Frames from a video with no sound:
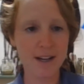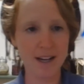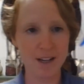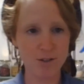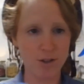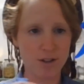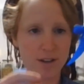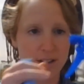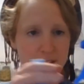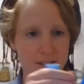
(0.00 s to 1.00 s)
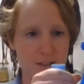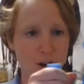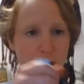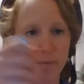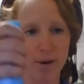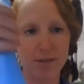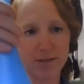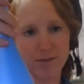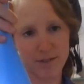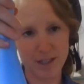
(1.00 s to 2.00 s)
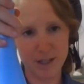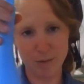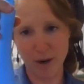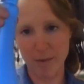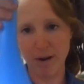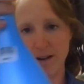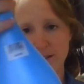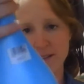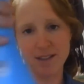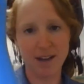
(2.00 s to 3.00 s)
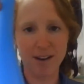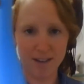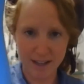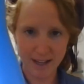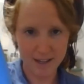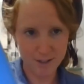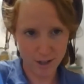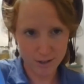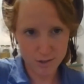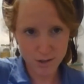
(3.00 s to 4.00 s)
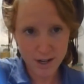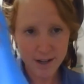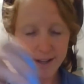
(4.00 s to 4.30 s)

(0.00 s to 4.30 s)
and I took this top off of this spray bottle. This I got like at a dollar store.